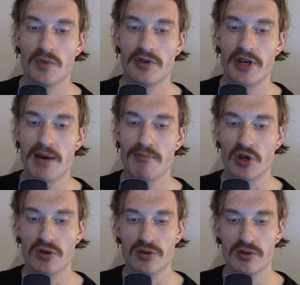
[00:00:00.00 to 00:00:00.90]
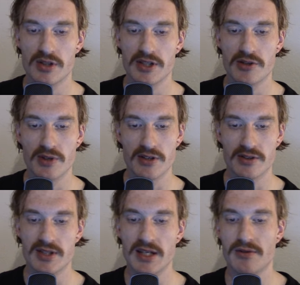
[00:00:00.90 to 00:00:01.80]
The name Makoko is literally
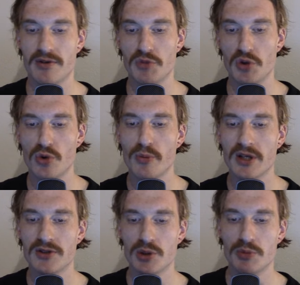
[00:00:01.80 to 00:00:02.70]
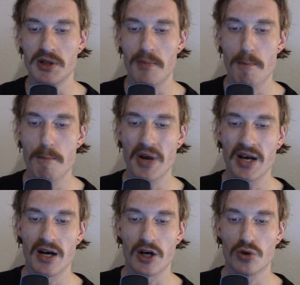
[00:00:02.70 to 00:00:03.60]
translated from Yoruba to be Big
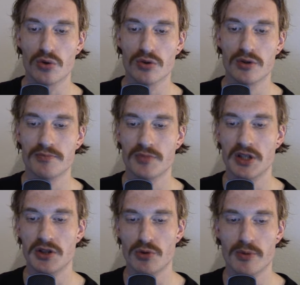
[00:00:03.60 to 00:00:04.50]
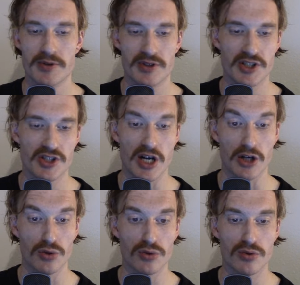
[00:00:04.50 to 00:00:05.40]
Akoko. In Yoruba tradition,
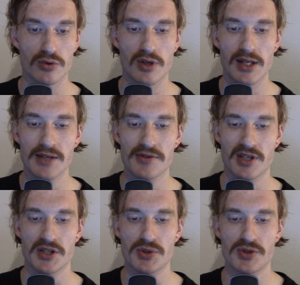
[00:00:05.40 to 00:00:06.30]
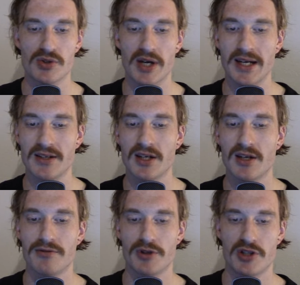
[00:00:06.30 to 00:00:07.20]
Akoko leaves are used to aid
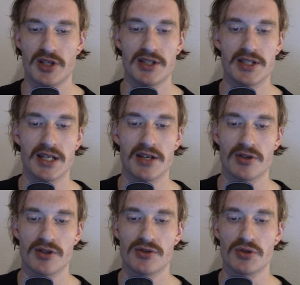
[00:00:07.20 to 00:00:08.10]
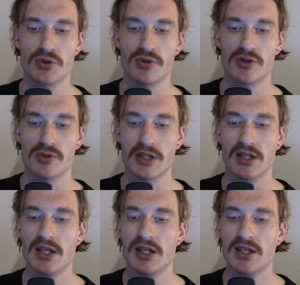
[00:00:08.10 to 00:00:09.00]
fertility and also used during
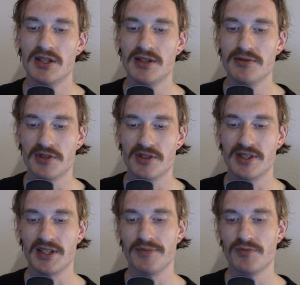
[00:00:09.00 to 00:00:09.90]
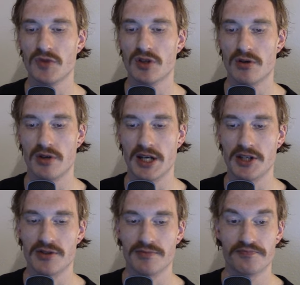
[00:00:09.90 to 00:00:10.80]
chieftaincy
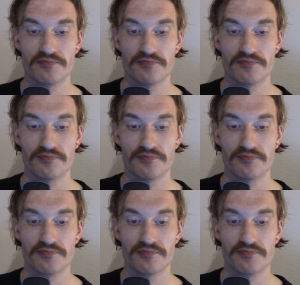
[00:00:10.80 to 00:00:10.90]
coronation.